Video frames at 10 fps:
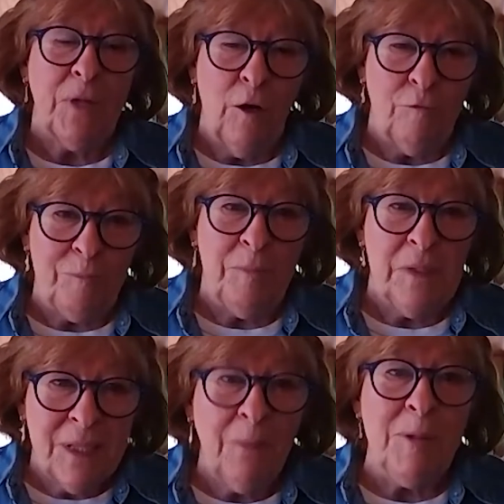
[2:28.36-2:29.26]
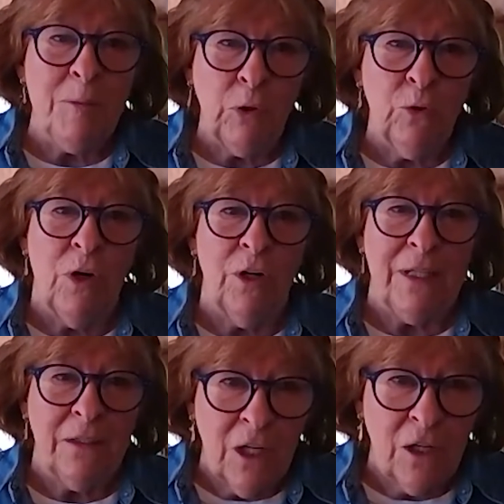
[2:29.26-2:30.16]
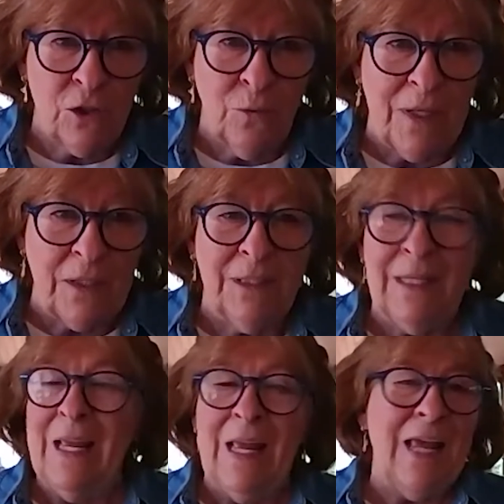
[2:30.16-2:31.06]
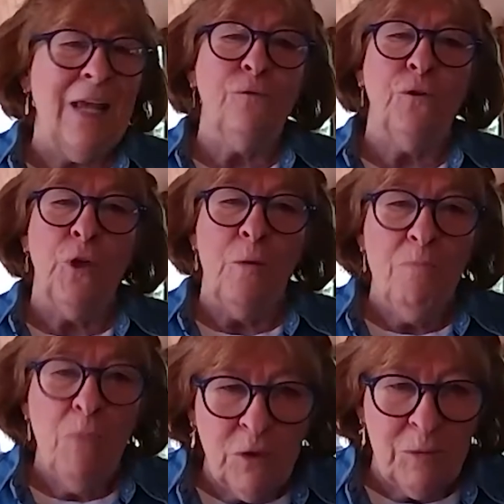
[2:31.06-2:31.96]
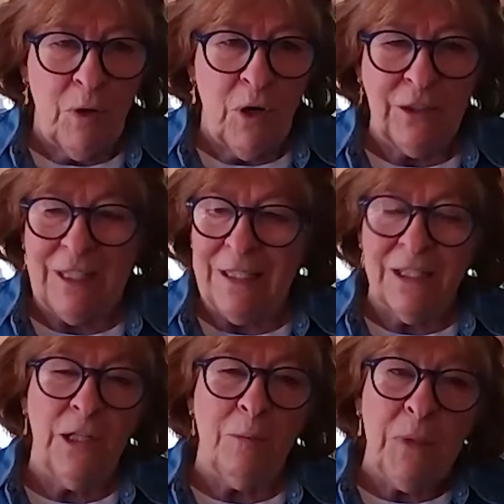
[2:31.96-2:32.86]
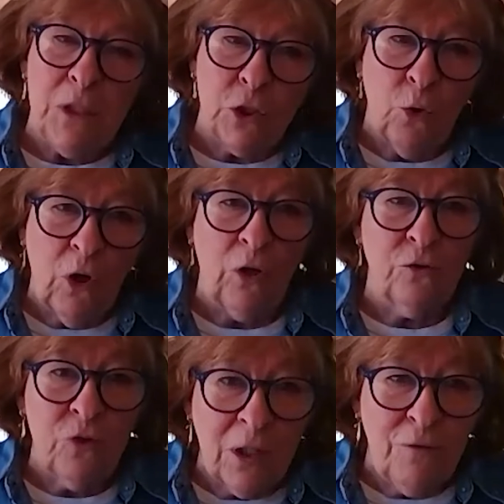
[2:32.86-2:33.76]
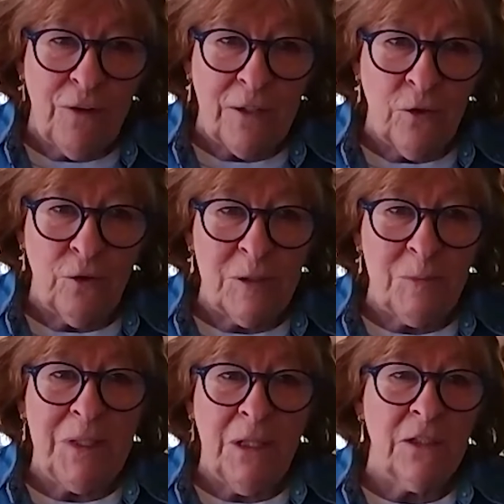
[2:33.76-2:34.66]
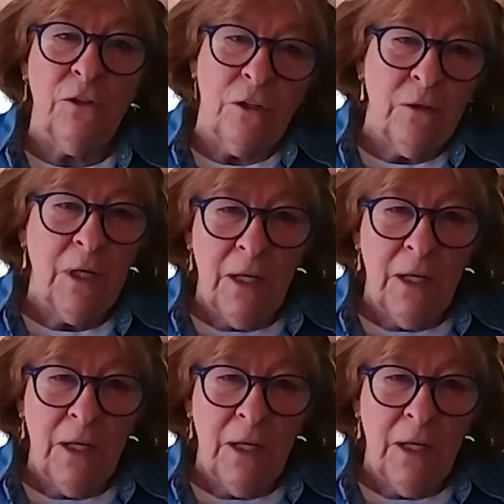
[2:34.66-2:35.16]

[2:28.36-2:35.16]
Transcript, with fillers: of some people who are incarcerated and for the most part, it's going to be so called drug offenders because they're